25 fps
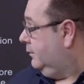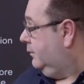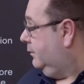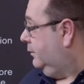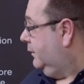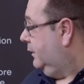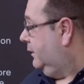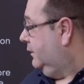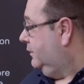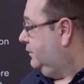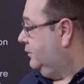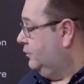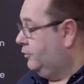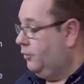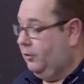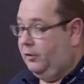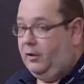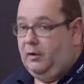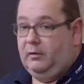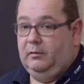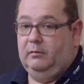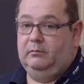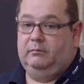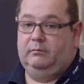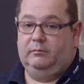because you're not
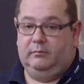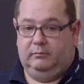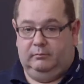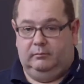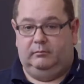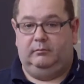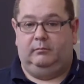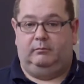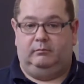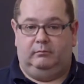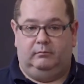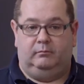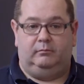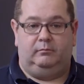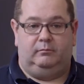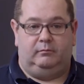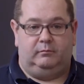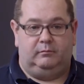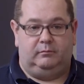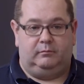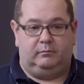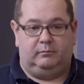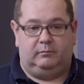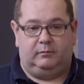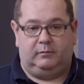
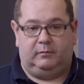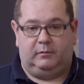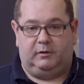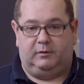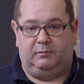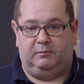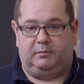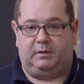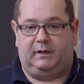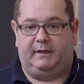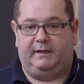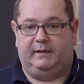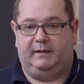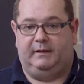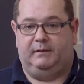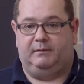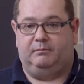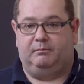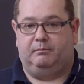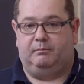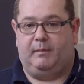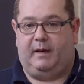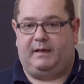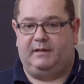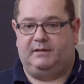
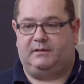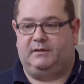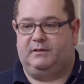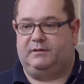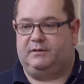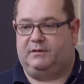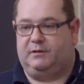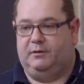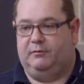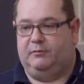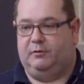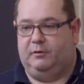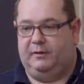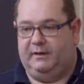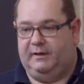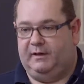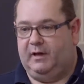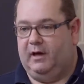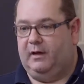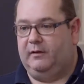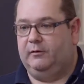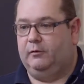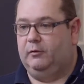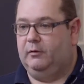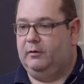completing maintenance that you've already
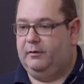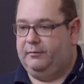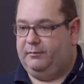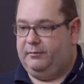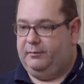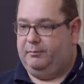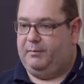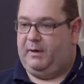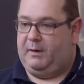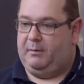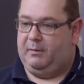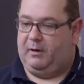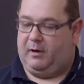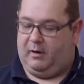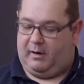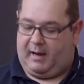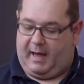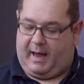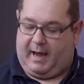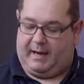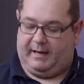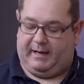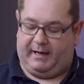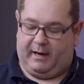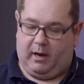done, or if people aren't
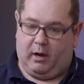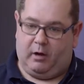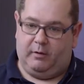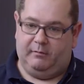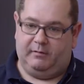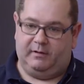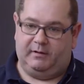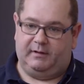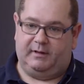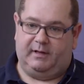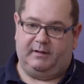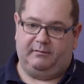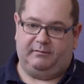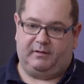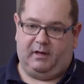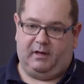handing over that they've